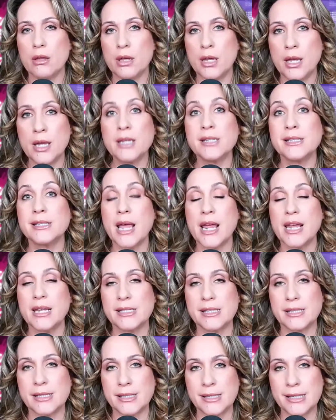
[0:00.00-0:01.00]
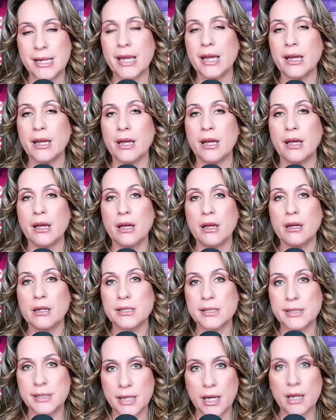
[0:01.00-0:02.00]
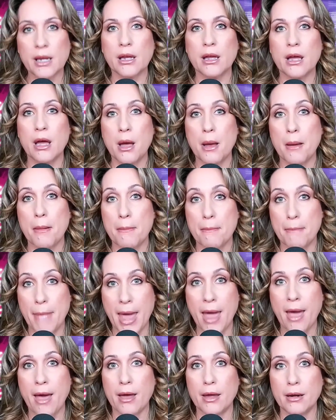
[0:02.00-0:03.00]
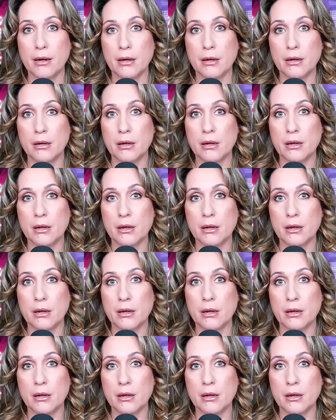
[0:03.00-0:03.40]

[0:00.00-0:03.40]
He is a sick, sick man.